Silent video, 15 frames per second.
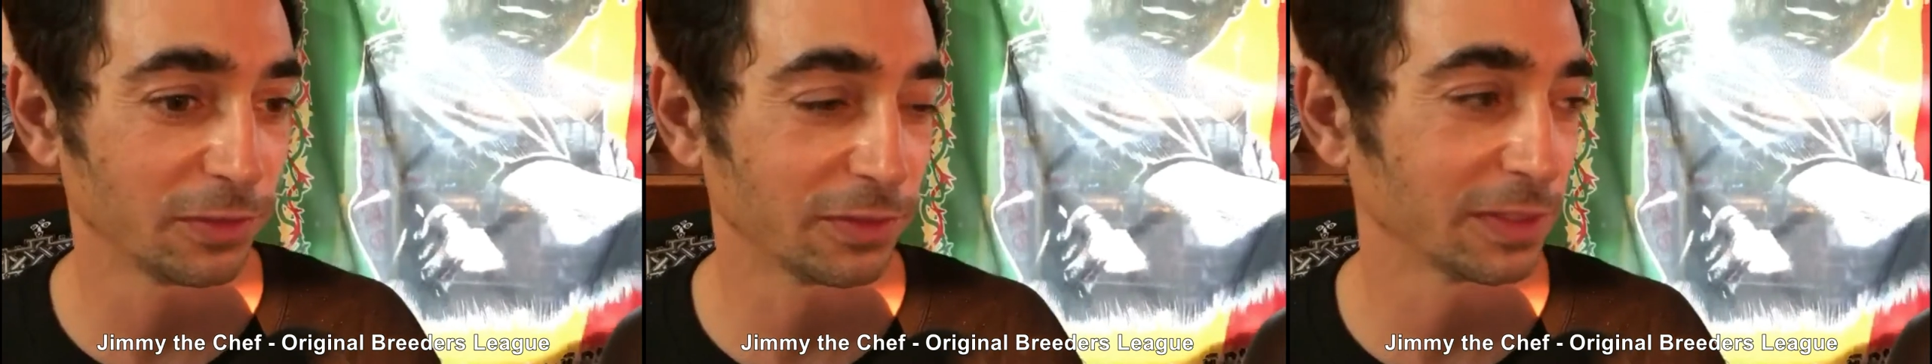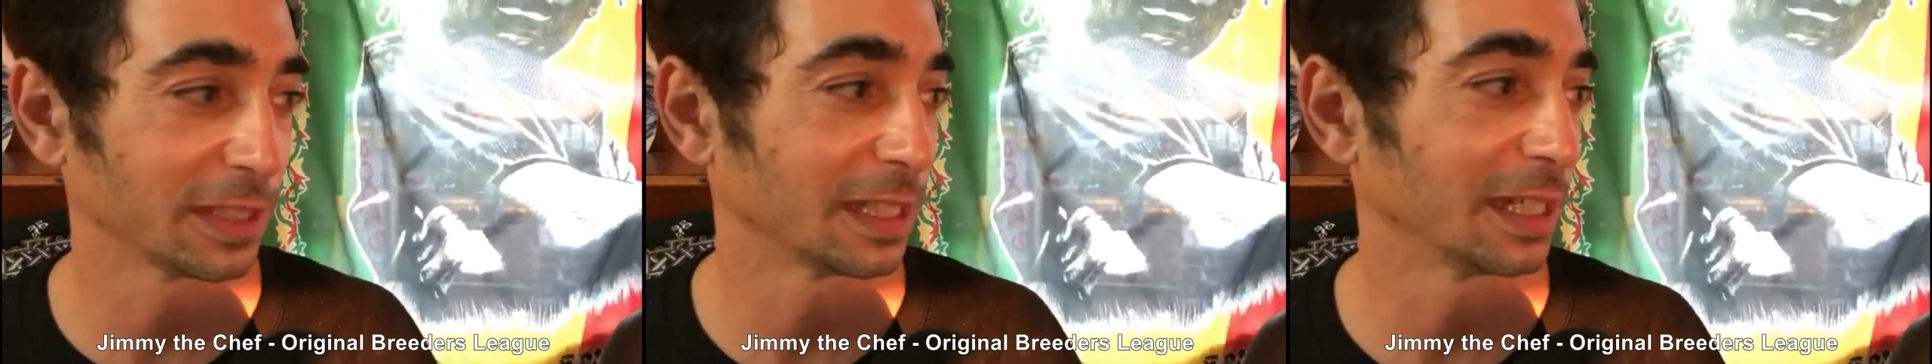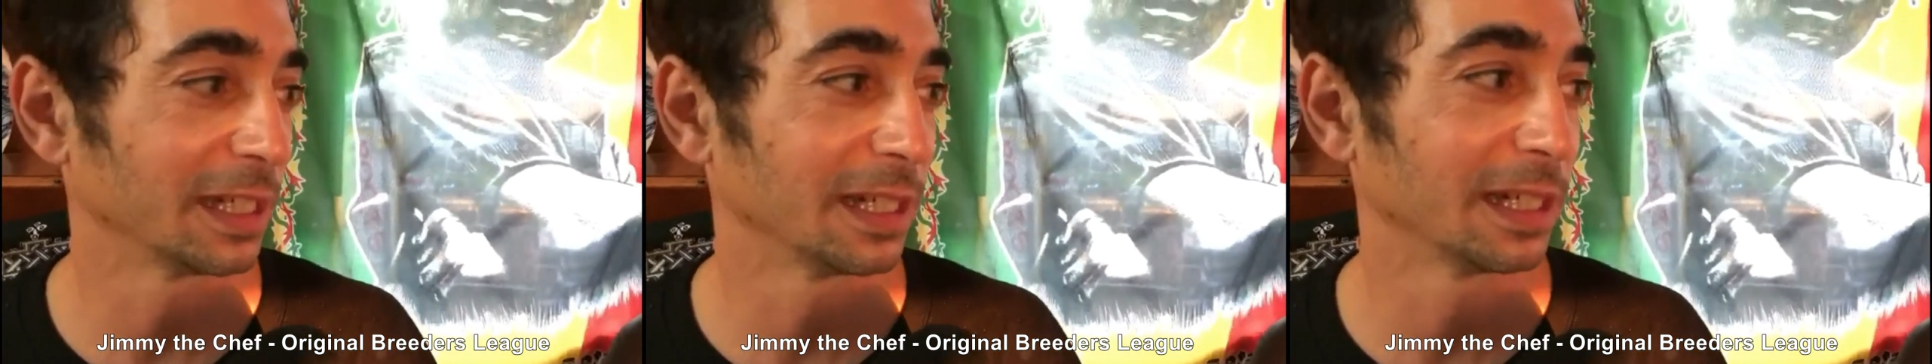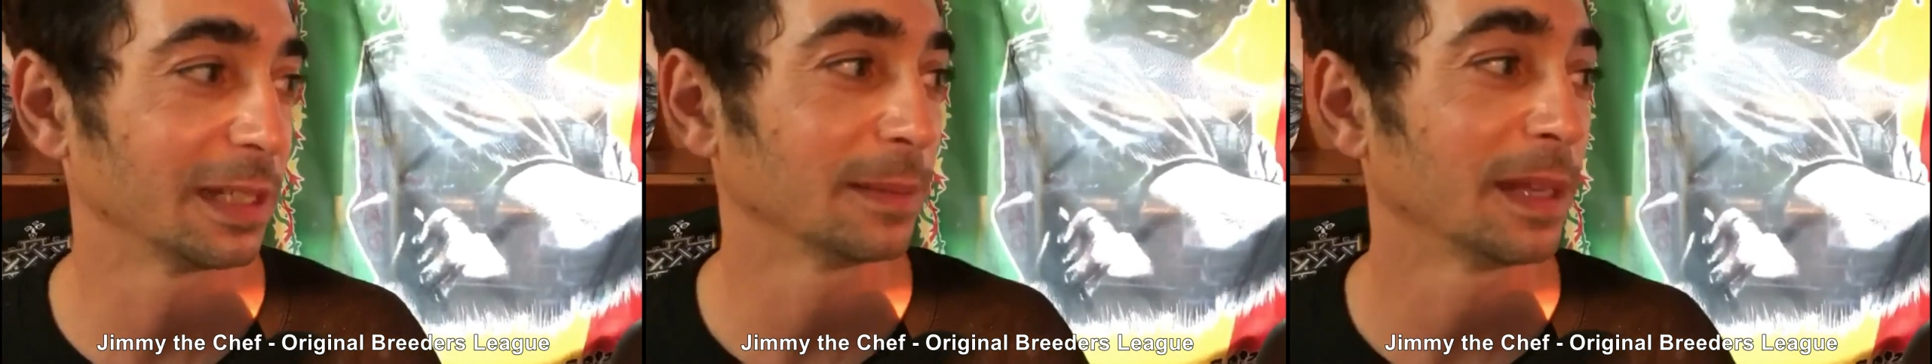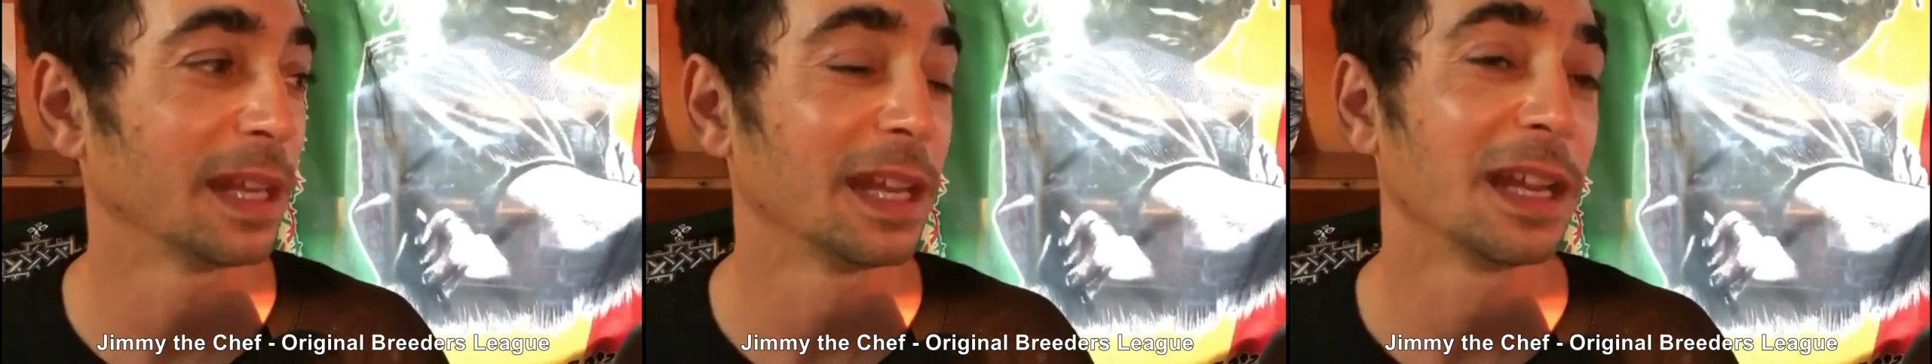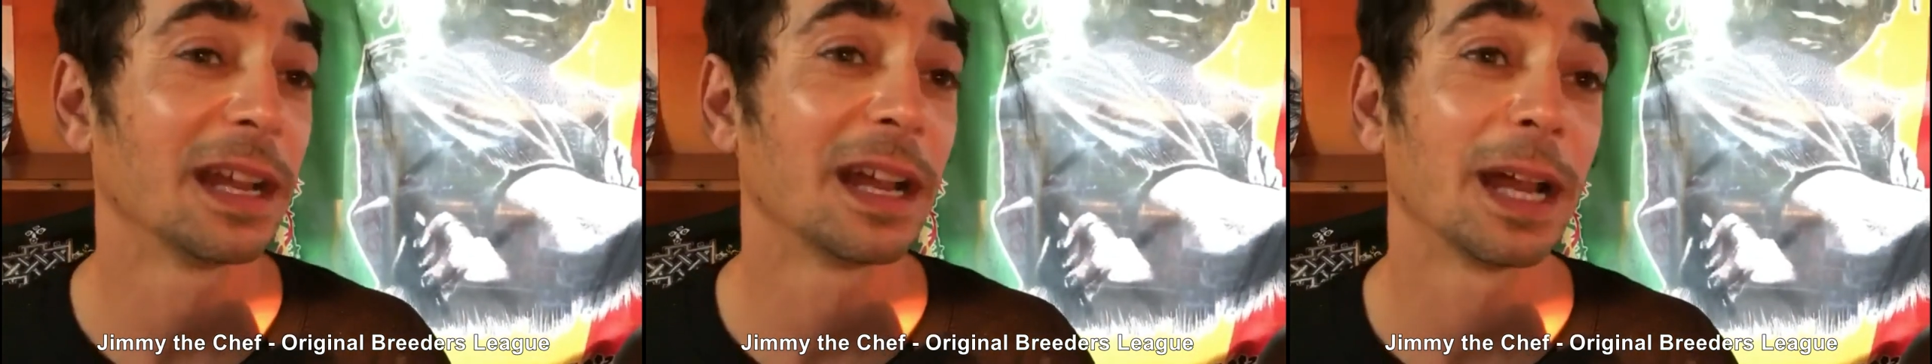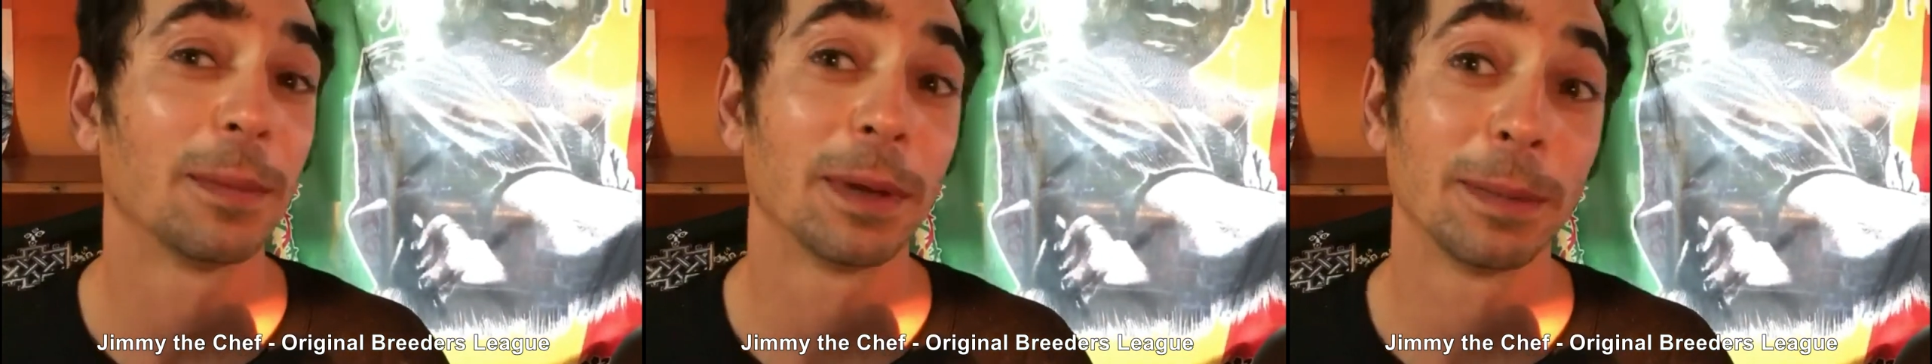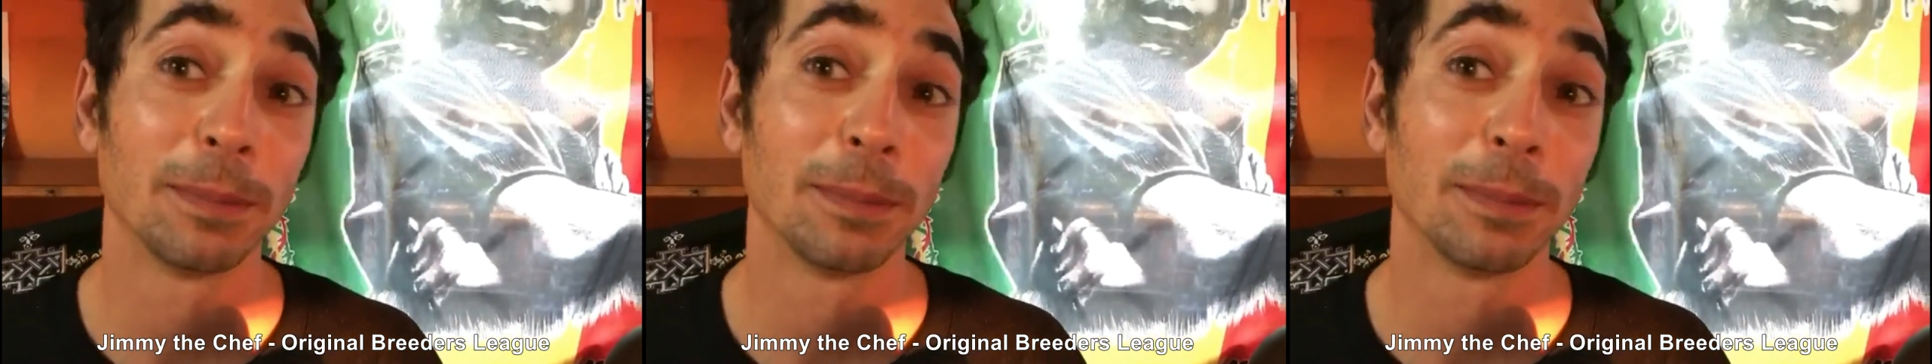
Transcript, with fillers: Mm-hmm. uh, I'm